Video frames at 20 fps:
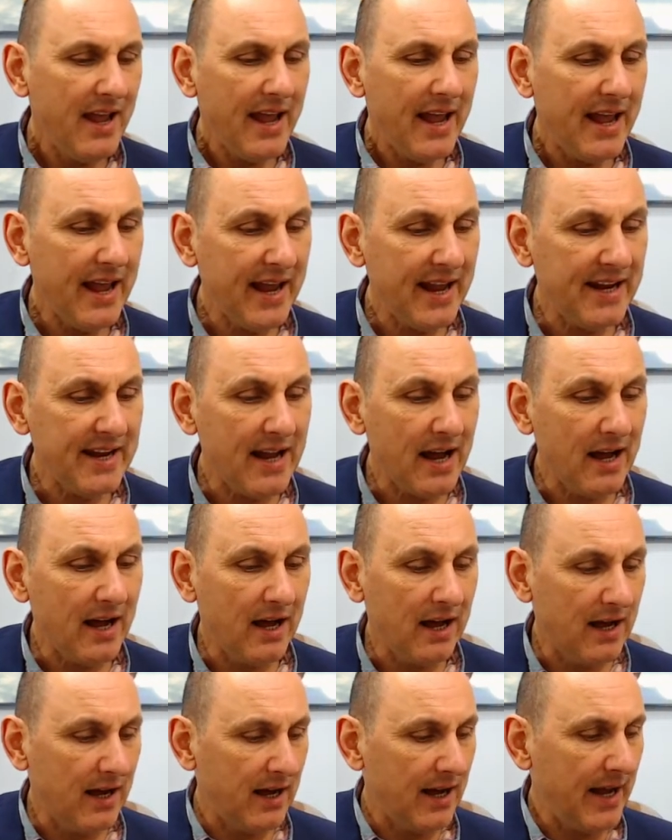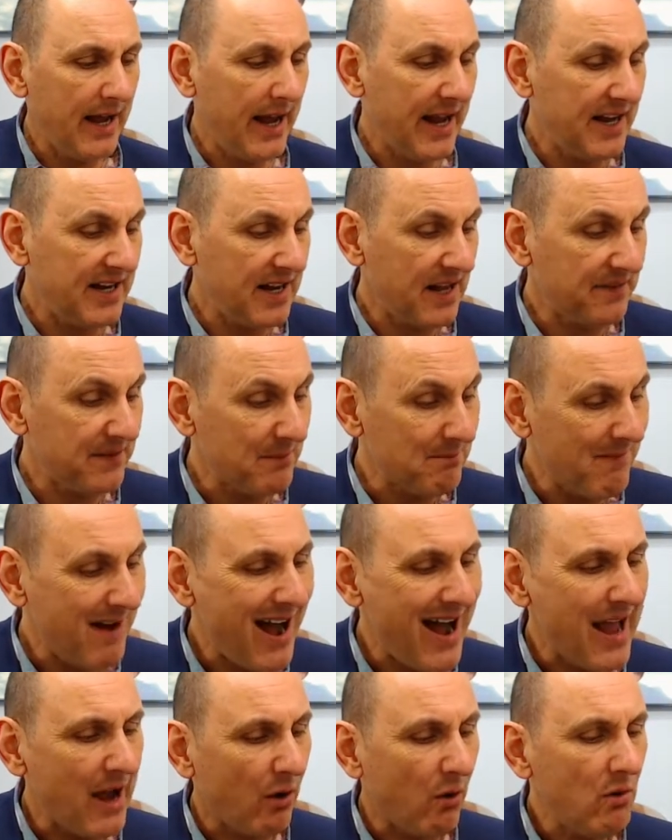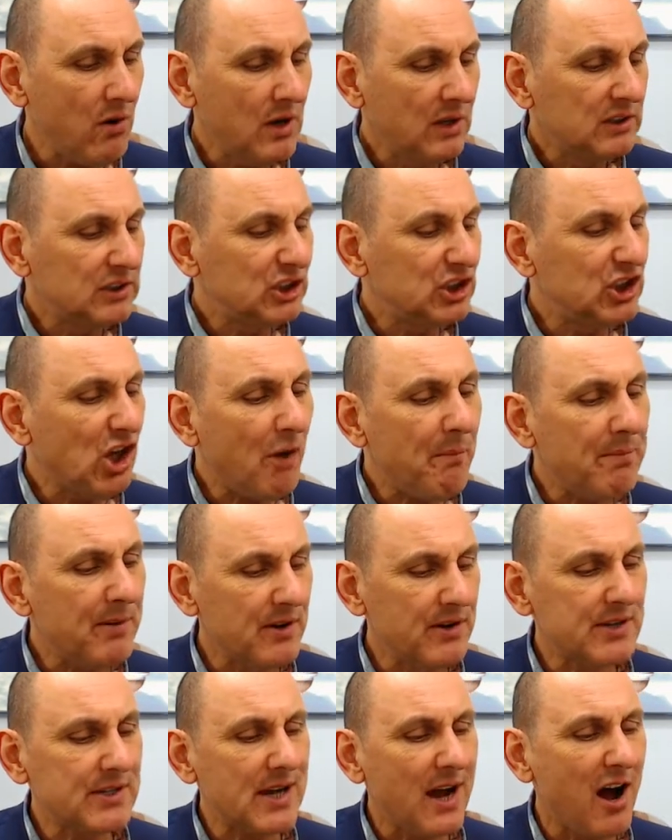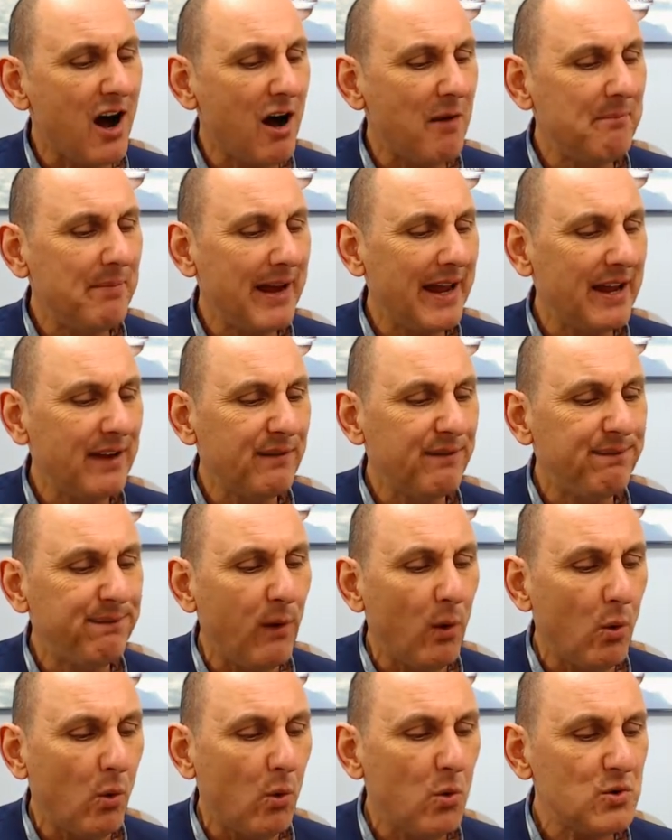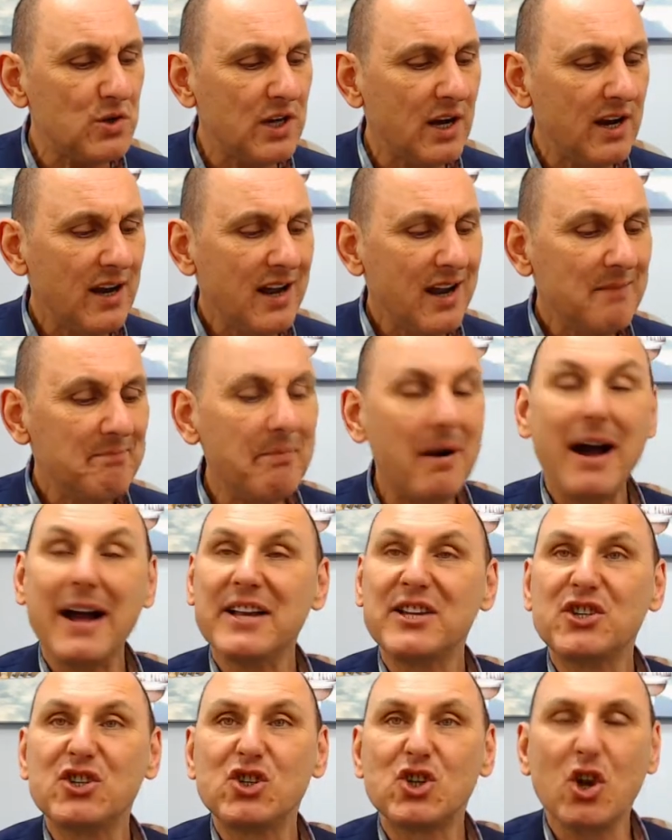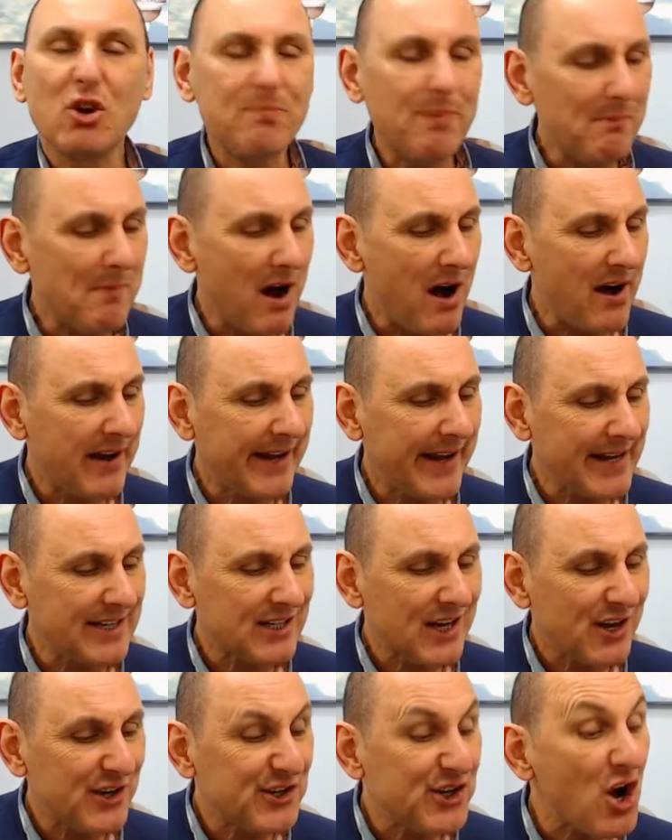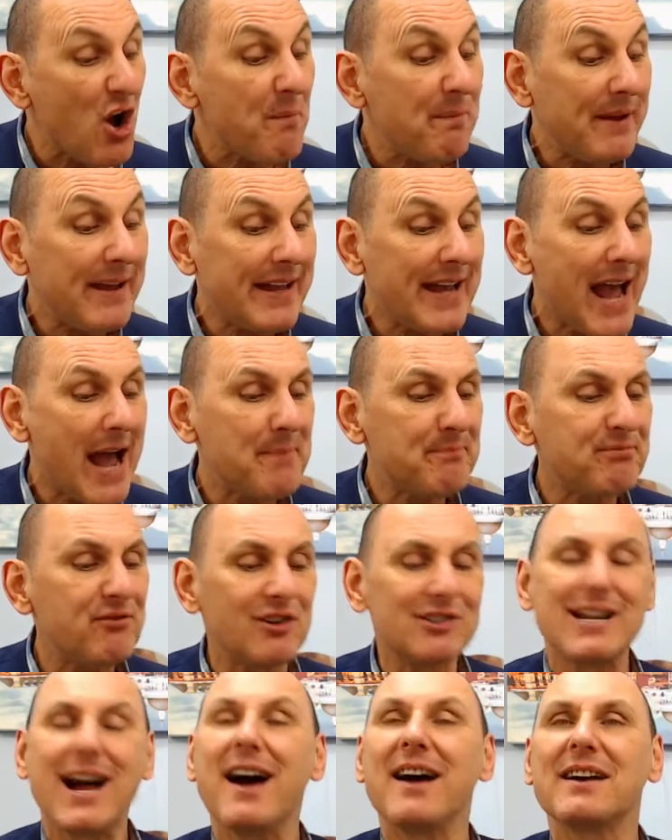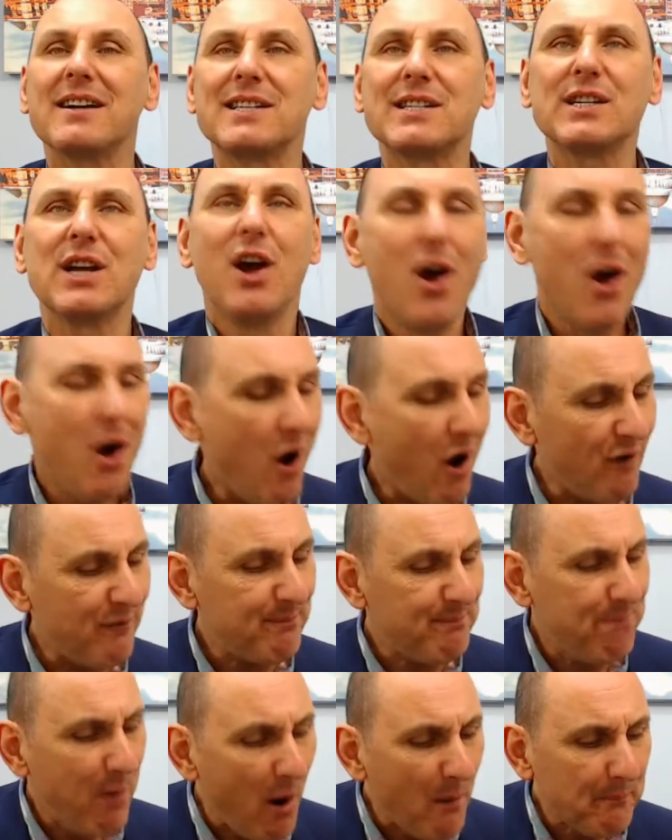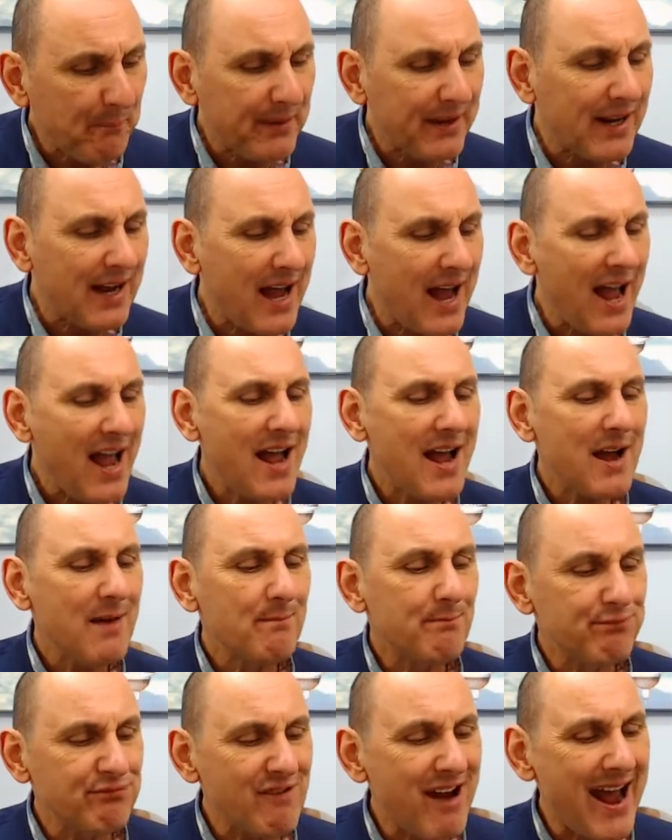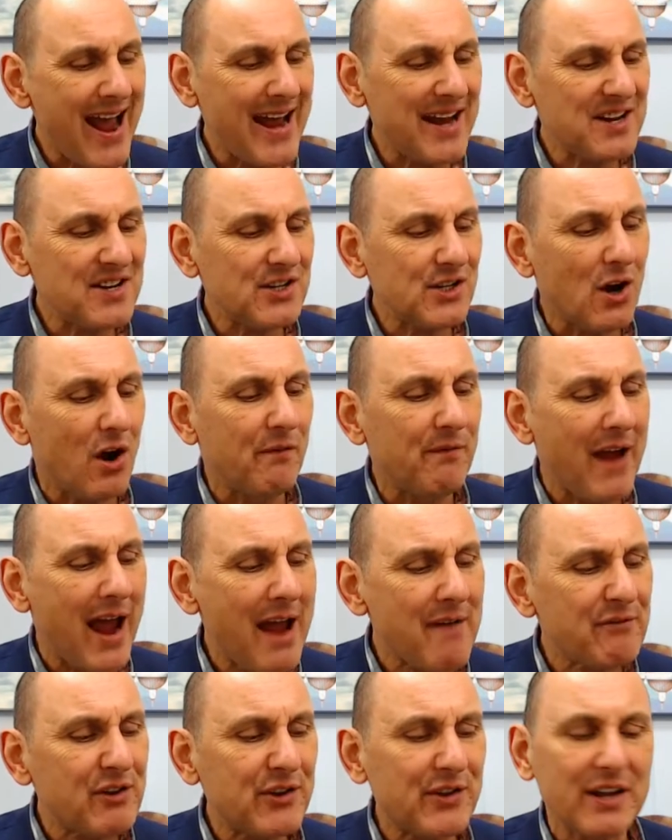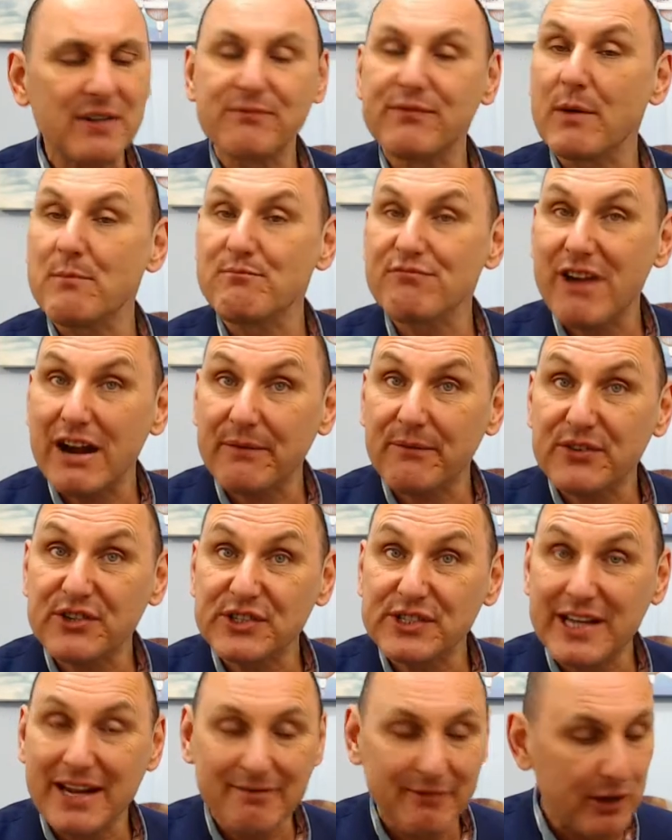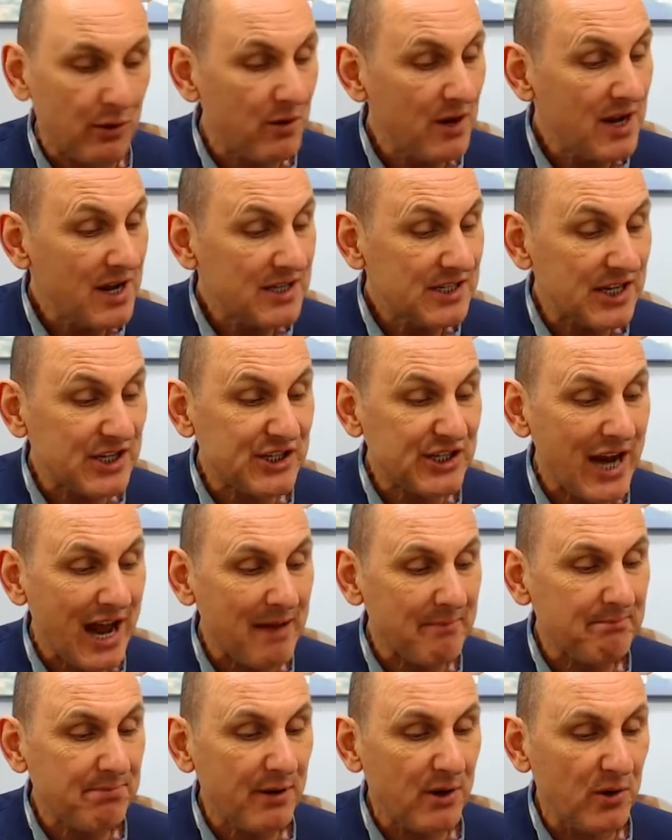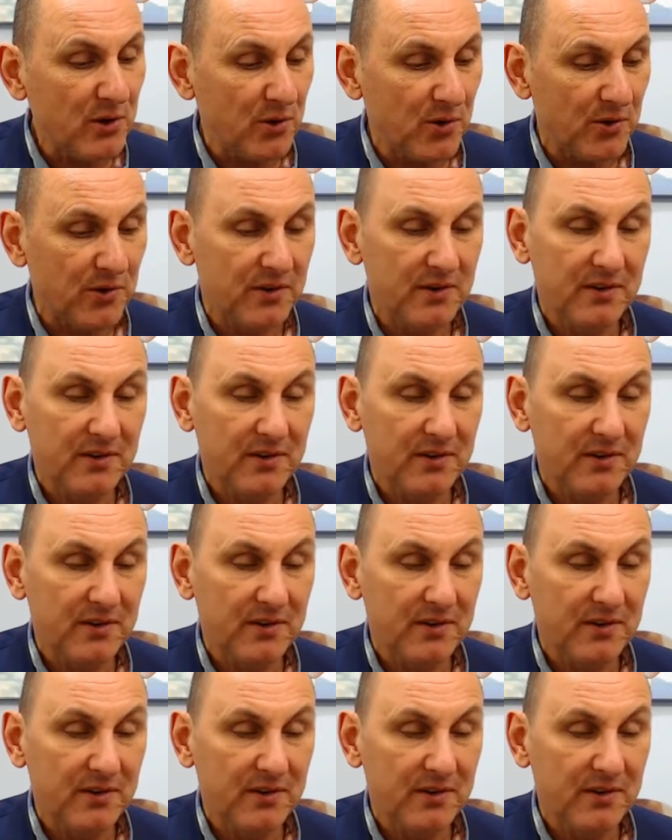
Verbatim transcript: in the Mail, shoppers are being fooled by supermarket copycat products of popular brands of everything from breakfast cereal to shampoo.